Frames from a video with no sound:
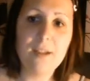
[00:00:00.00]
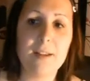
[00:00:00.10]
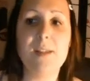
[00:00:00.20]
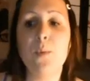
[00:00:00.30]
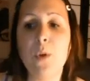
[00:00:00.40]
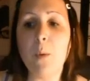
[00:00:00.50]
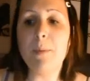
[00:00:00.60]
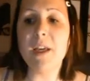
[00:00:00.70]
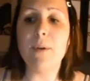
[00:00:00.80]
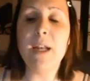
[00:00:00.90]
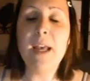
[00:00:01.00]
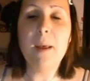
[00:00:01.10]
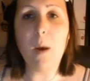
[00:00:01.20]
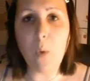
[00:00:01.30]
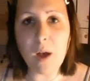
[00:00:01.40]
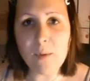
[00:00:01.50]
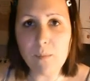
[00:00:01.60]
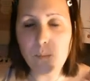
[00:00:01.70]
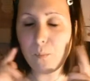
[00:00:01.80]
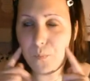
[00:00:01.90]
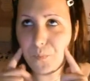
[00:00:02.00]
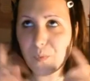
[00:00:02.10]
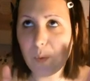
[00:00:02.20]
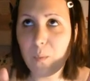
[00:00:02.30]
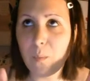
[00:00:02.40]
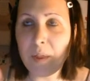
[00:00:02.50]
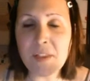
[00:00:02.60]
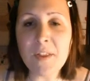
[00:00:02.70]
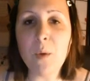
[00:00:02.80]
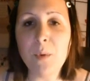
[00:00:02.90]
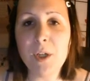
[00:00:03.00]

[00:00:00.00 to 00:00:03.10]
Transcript: This will not be going. What I, one thing that I want to